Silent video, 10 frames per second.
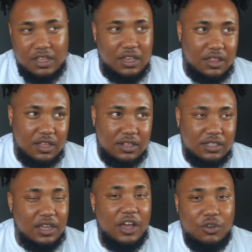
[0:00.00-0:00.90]
in the
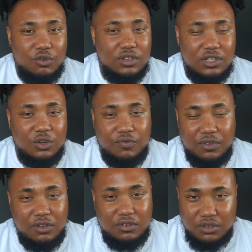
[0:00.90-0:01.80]
entire ordeal for
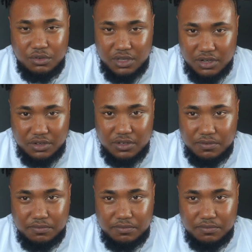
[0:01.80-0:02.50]
those 2 years.